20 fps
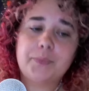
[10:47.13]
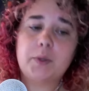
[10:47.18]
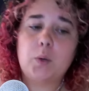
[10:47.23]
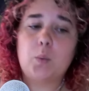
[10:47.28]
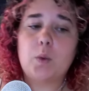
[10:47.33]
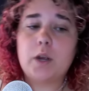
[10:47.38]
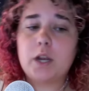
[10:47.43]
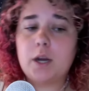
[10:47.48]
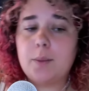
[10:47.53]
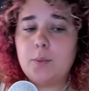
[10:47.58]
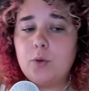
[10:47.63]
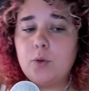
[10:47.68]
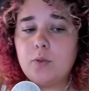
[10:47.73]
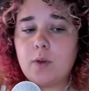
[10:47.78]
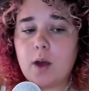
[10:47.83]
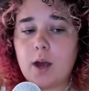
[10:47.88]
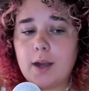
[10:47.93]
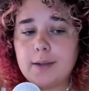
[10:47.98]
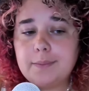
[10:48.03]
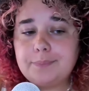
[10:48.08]
We're going to move
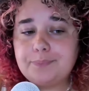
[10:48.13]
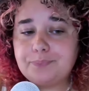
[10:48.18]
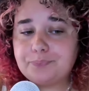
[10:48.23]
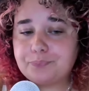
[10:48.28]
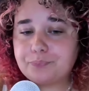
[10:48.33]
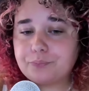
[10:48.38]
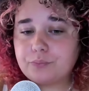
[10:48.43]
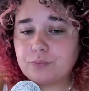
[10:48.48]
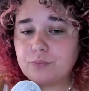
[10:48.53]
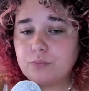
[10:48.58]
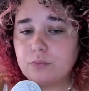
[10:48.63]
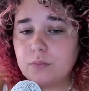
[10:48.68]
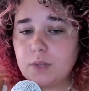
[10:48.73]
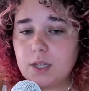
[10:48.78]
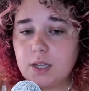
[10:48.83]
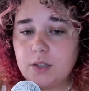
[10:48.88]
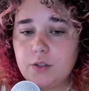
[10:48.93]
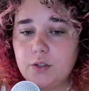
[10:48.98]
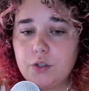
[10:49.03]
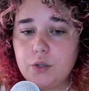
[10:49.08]
on
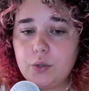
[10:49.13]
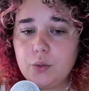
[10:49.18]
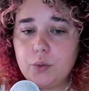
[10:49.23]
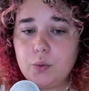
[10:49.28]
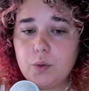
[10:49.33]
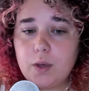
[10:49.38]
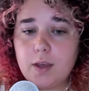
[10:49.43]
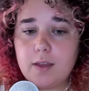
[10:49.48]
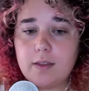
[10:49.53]
to